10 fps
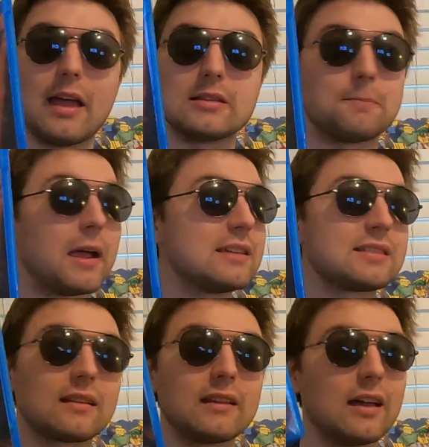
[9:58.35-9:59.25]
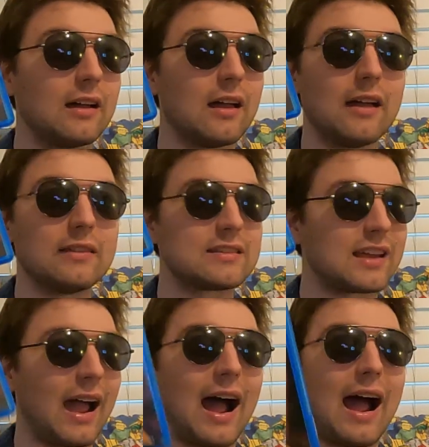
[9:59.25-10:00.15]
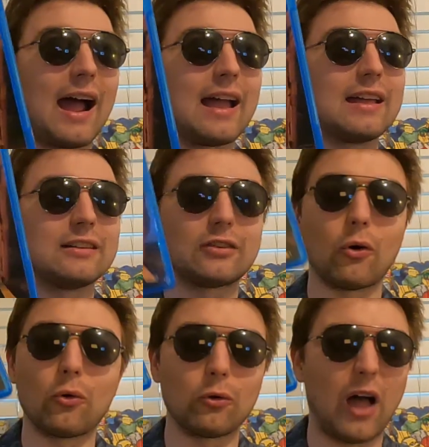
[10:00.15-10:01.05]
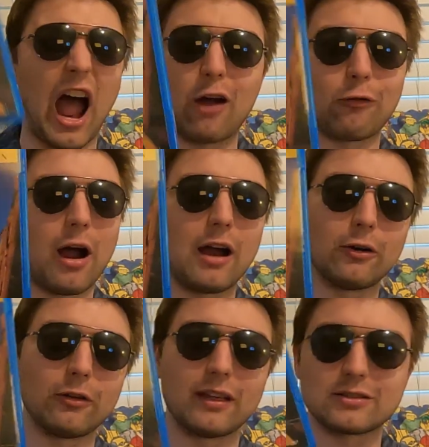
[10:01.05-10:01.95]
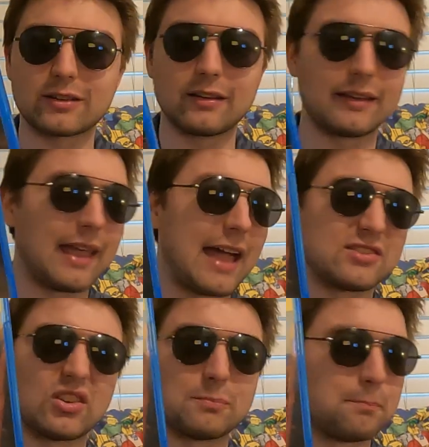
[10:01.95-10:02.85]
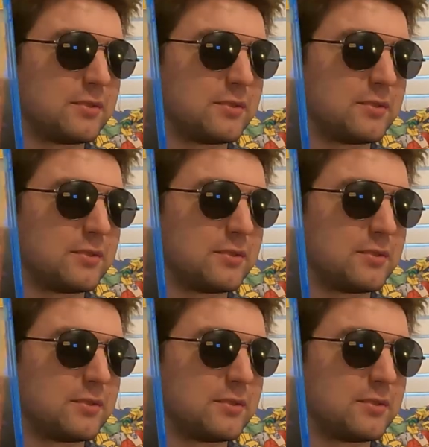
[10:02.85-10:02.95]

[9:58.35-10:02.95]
It's basically this guy, total hot rodder, that has a